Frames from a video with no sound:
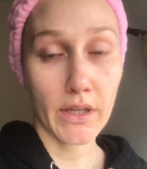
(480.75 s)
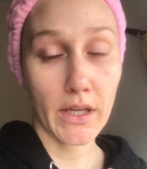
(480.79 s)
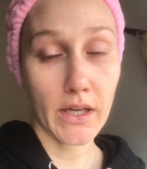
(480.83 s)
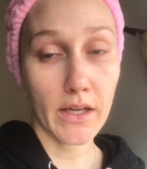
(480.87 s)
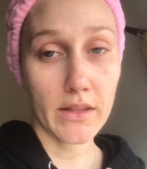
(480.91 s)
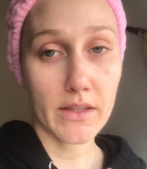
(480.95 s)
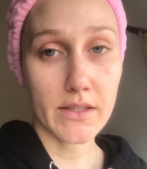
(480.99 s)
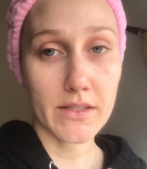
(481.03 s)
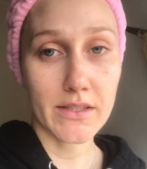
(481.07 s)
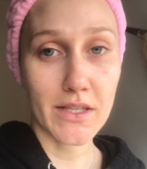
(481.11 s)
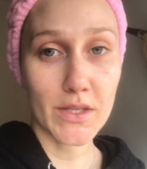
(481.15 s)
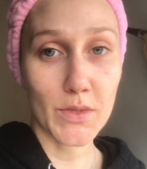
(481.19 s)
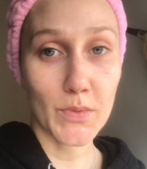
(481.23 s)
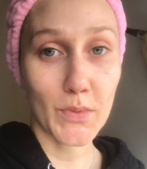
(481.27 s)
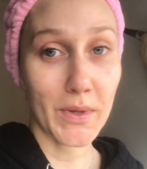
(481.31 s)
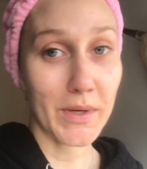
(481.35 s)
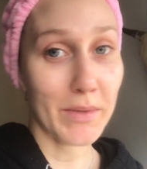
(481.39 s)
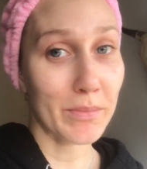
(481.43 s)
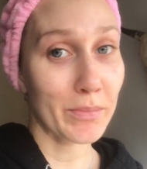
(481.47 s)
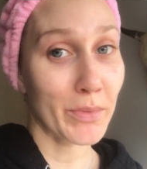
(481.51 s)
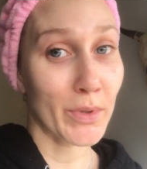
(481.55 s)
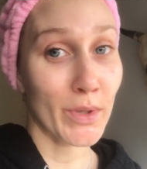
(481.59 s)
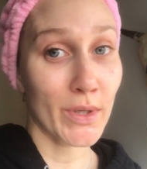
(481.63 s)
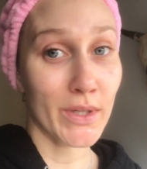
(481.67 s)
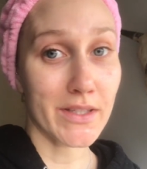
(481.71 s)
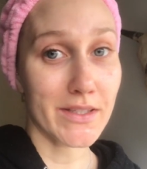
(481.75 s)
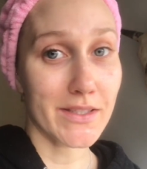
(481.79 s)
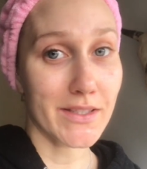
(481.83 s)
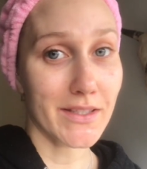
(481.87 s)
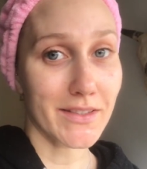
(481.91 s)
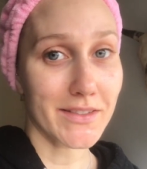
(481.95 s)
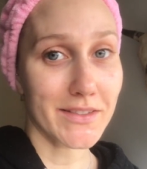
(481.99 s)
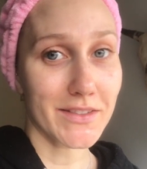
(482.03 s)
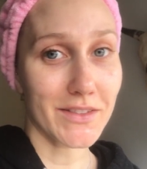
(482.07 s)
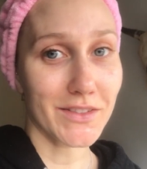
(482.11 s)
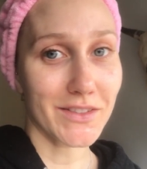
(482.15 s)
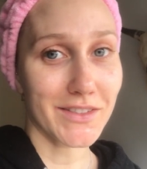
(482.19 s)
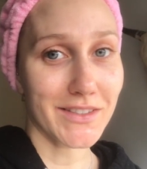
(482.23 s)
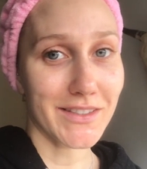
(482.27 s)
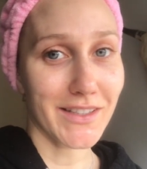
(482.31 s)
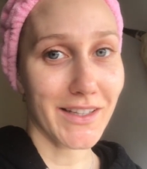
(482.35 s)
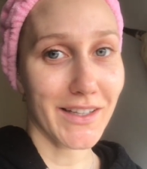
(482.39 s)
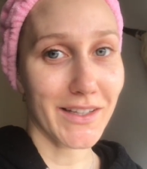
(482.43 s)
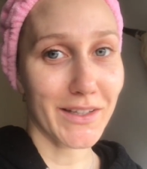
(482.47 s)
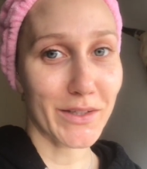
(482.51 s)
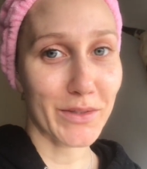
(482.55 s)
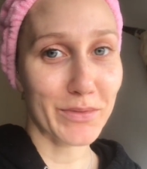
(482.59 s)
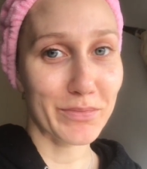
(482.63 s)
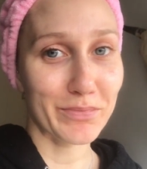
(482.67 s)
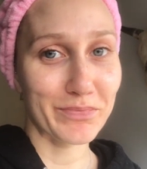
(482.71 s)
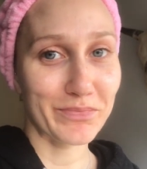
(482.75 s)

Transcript: yeah, this is what morning 6 looks like.